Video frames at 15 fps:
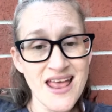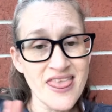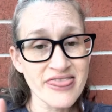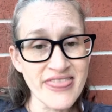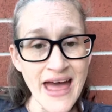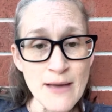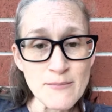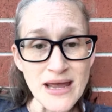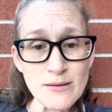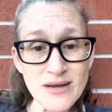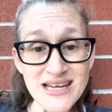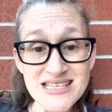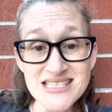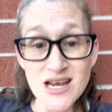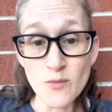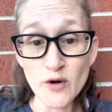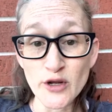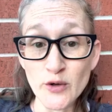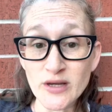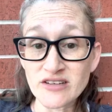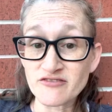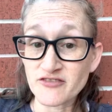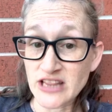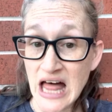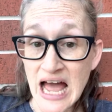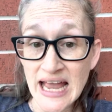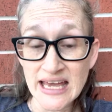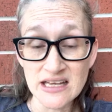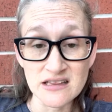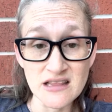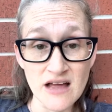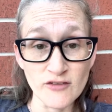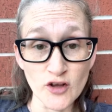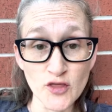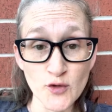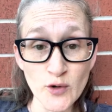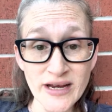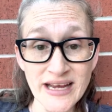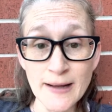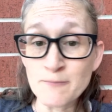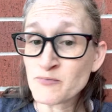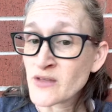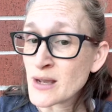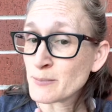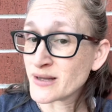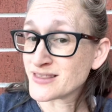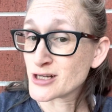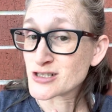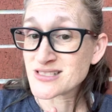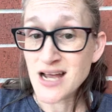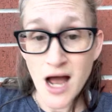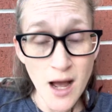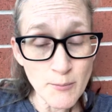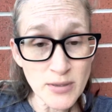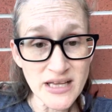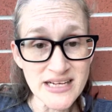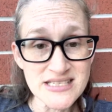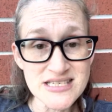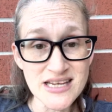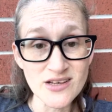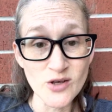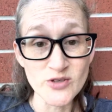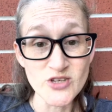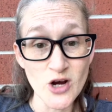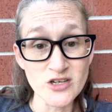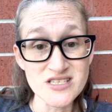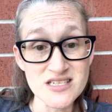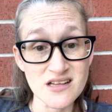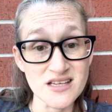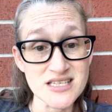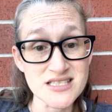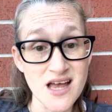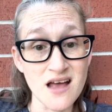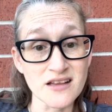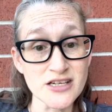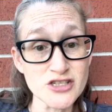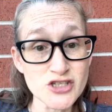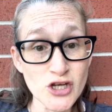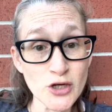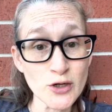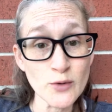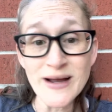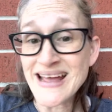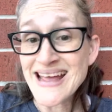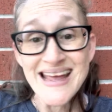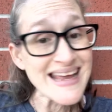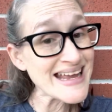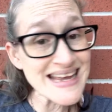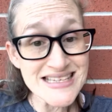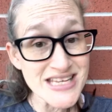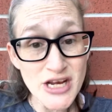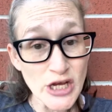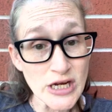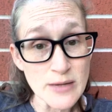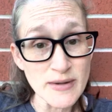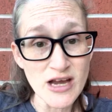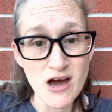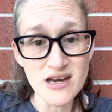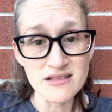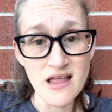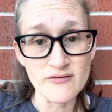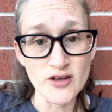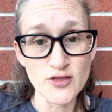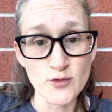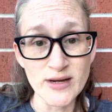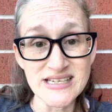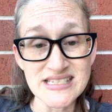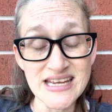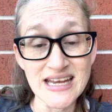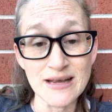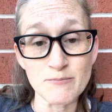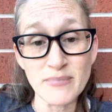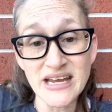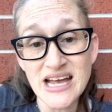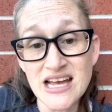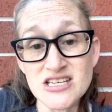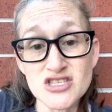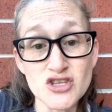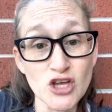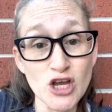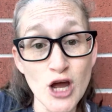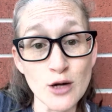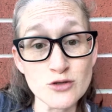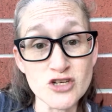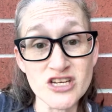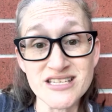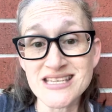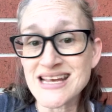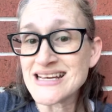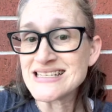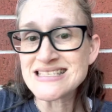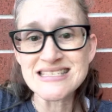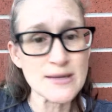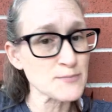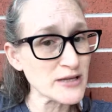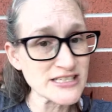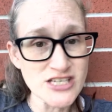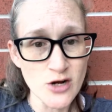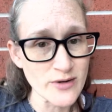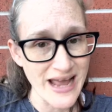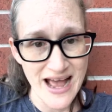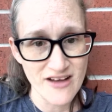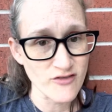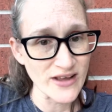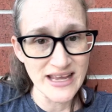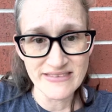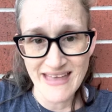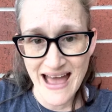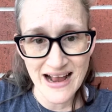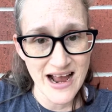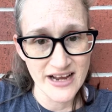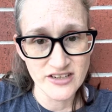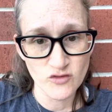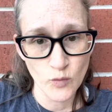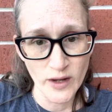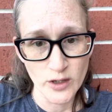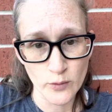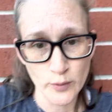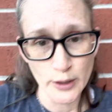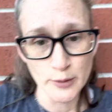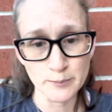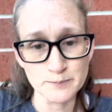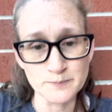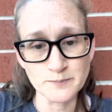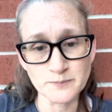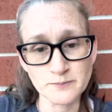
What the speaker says: That may mean someone who can fly at a level 3, but their tumbling skills are still a solid 2, isn't going to be on a level 3 team because the coaches simply don't have that kind of wiggle room.